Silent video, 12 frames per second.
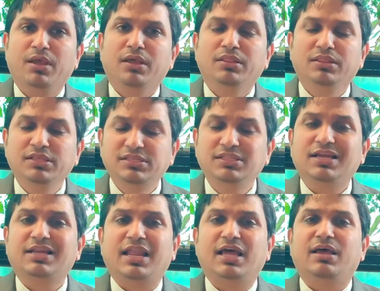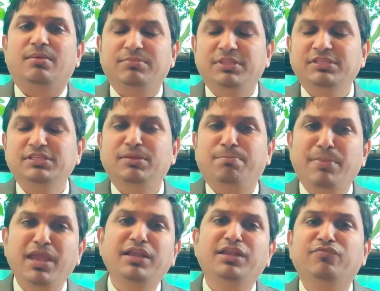This is the
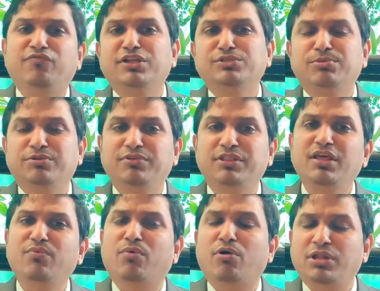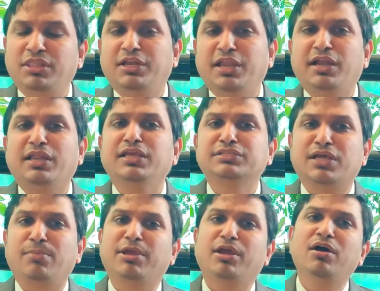main difference between the what the data is
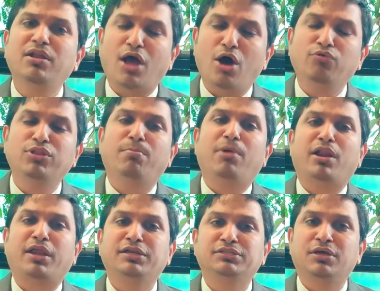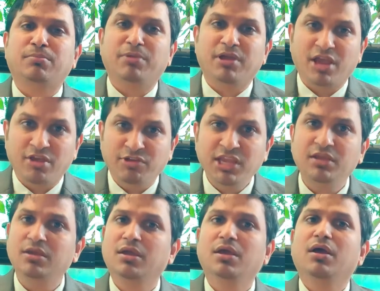coming on, how the markets are behaving
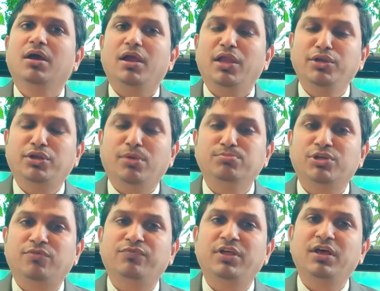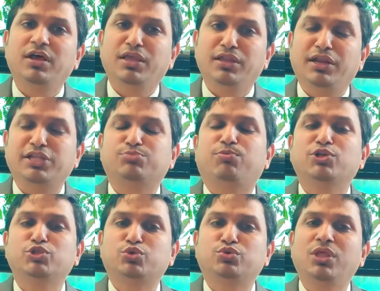in terms of in
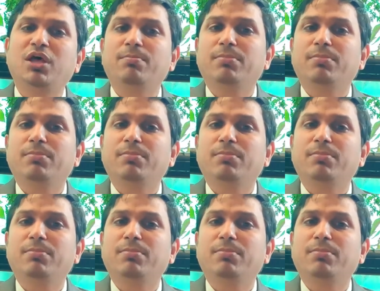response to the